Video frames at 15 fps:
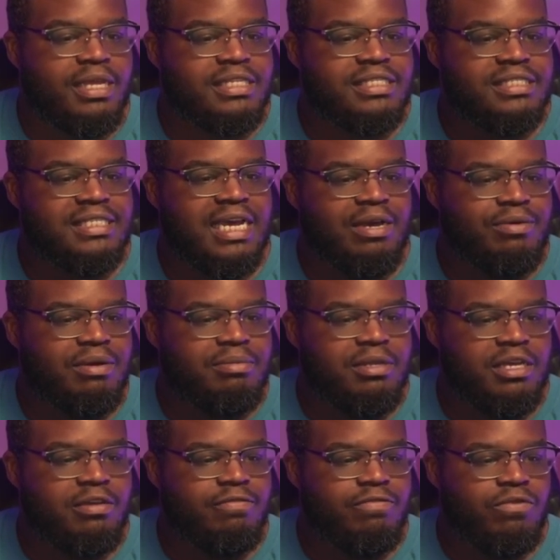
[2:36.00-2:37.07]
exactly what I'm
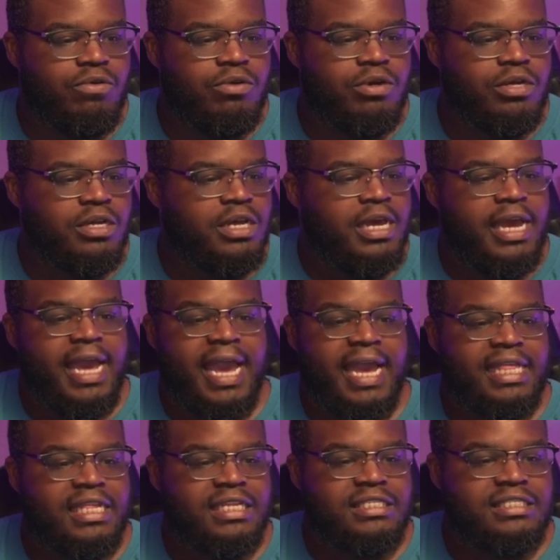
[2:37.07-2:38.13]
looking for. And
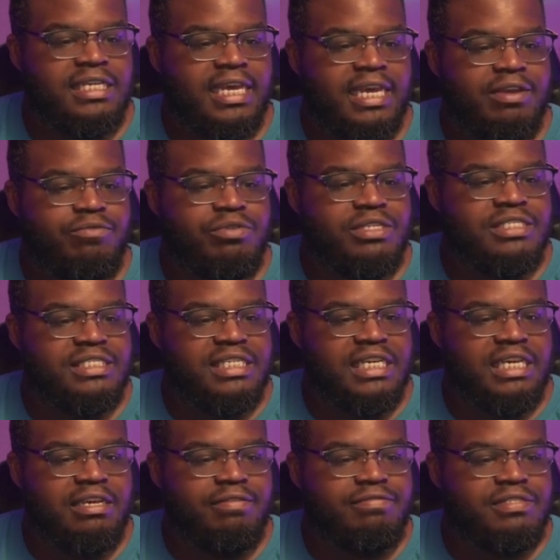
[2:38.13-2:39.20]
let's say it
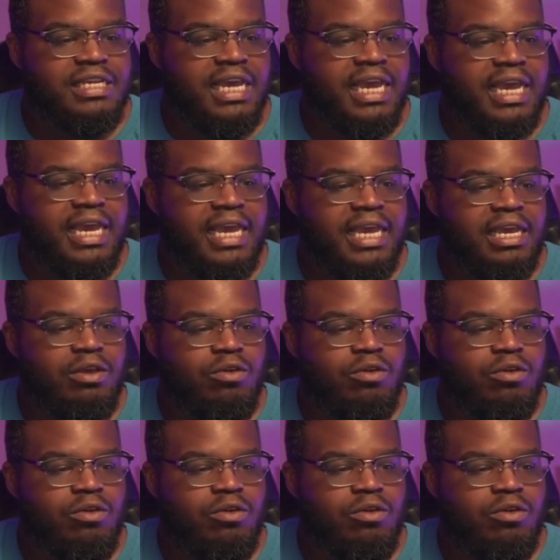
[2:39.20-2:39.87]
receives a